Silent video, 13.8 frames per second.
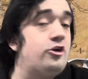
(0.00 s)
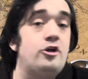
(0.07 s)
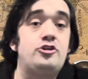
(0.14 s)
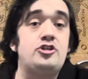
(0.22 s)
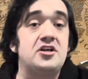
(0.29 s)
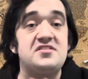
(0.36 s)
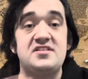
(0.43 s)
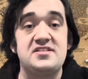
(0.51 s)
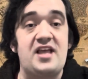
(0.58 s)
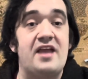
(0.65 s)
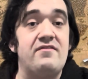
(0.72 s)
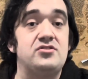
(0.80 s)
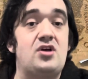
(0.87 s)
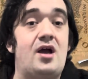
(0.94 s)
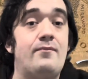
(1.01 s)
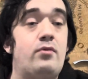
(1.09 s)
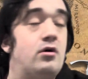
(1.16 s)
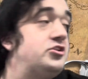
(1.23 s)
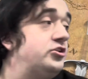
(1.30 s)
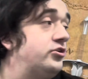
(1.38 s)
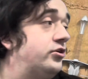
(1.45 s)
Just the Skaventide
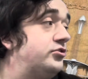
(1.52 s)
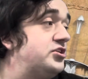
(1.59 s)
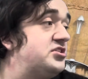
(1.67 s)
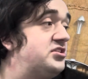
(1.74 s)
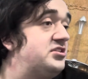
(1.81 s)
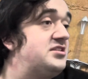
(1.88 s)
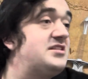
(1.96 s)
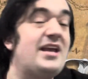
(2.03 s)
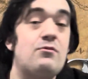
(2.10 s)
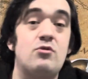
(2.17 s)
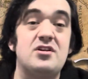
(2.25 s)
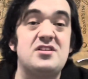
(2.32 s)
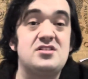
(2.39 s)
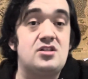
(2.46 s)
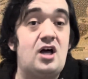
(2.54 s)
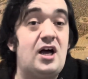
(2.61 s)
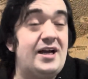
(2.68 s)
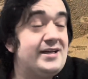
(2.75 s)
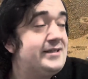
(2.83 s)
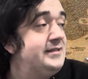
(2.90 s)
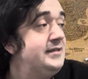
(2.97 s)
box, just to see what it's
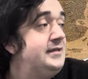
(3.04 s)
like.